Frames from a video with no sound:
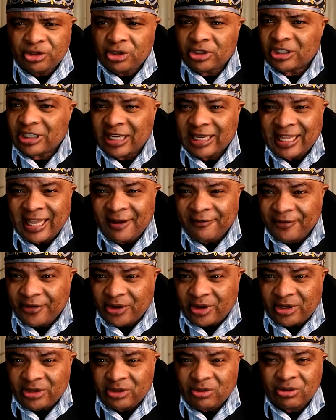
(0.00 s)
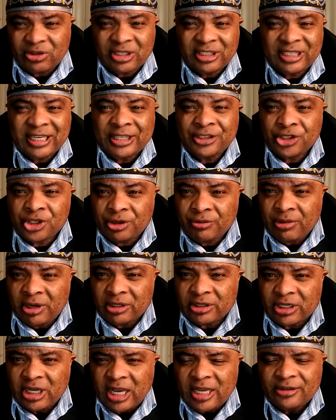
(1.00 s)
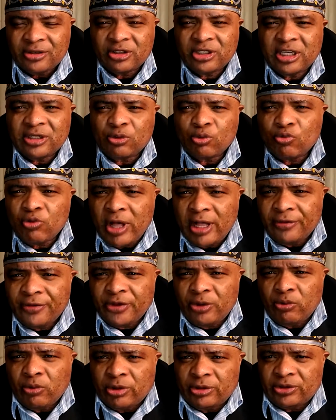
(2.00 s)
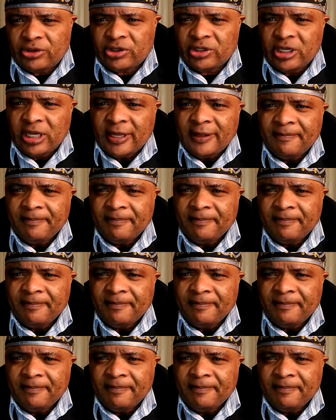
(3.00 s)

just like Africans, just as Nigerians, just as wealthy ones.